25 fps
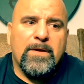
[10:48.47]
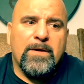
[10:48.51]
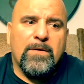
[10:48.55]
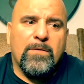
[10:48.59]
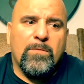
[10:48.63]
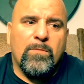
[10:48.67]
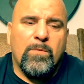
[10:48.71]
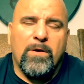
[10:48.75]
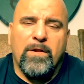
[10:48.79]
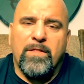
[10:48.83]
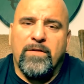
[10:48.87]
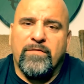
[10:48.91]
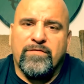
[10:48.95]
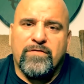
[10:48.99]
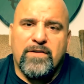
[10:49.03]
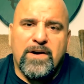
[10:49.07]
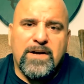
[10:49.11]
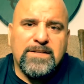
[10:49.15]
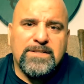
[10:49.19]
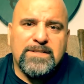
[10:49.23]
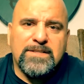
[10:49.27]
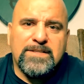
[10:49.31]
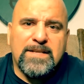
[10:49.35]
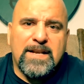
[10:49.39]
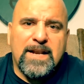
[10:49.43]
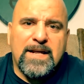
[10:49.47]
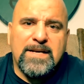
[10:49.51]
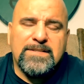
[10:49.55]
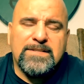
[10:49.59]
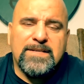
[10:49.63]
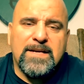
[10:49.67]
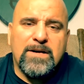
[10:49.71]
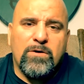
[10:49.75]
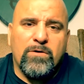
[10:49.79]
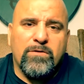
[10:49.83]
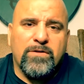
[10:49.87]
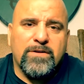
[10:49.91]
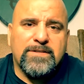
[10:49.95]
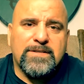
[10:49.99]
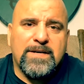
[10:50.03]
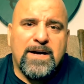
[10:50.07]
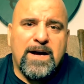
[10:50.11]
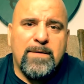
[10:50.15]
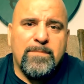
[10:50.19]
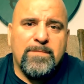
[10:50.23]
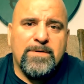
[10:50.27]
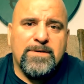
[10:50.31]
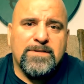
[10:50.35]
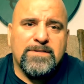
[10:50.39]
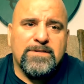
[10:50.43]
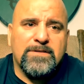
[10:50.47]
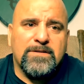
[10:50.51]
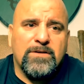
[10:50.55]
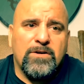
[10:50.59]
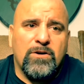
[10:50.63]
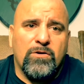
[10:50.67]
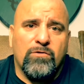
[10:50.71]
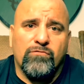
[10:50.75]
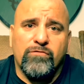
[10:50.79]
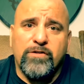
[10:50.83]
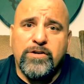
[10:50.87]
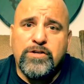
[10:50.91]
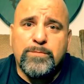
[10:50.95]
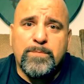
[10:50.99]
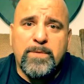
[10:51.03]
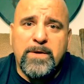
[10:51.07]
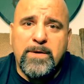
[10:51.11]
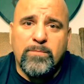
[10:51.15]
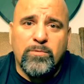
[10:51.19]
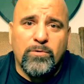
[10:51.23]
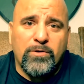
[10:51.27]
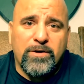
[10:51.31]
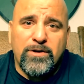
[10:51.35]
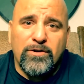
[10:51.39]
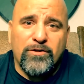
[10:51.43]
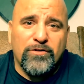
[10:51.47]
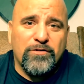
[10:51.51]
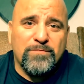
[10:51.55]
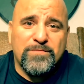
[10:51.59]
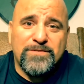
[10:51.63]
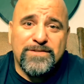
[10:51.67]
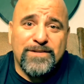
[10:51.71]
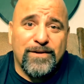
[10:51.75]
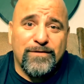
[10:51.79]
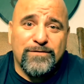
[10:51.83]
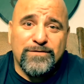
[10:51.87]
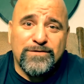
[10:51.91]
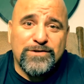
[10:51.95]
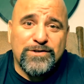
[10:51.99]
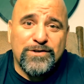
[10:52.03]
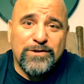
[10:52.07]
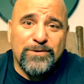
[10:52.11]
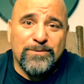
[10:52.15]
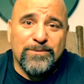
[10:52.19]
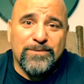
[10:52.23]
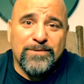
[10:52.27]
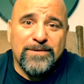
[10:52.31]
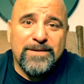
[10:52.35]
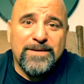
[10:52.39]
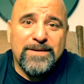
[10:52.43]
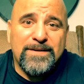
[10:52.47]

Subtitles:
One of the phrases that I say all the time is, rich people kill themselves too.